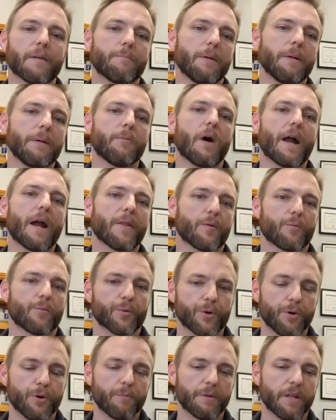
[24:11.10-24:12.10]
people out of the
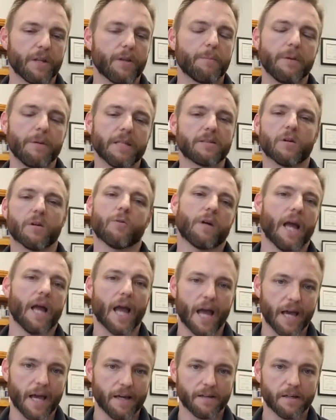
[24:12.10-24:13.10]
room, but it's
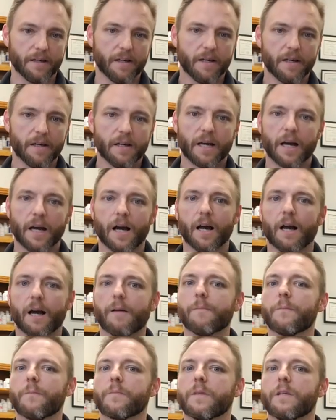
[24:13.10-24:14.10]
okay.
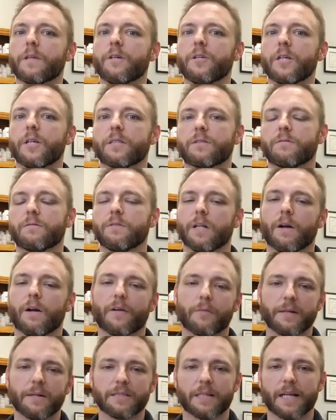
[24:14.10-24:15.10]

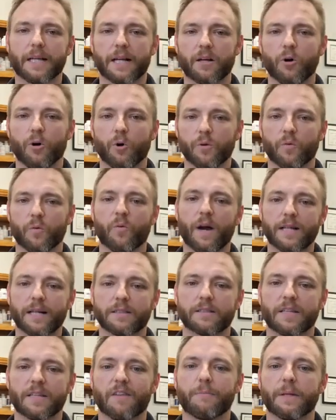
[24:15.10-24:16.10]
Everybody's gonna get cold and wet
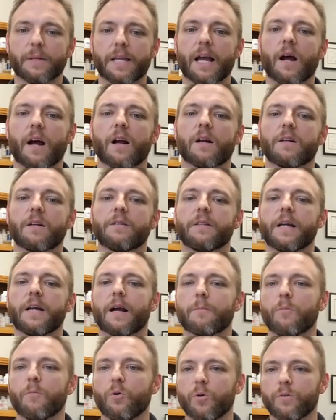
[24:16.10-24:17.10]
and stuff, but they are
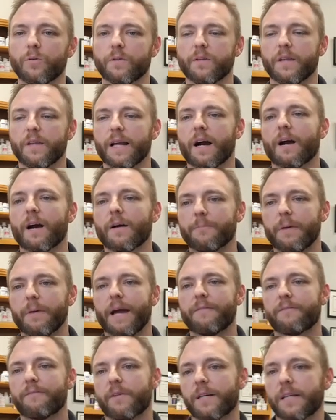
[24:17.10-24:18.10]

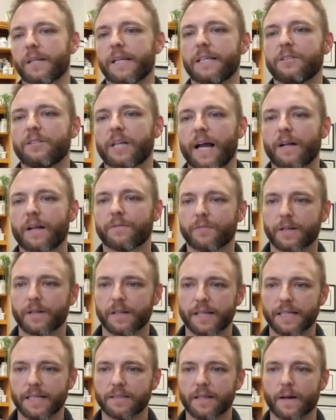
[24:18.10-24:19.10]
pet friendly, child
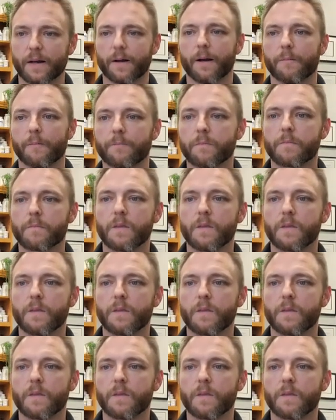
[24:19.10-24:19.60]
friendly, etc.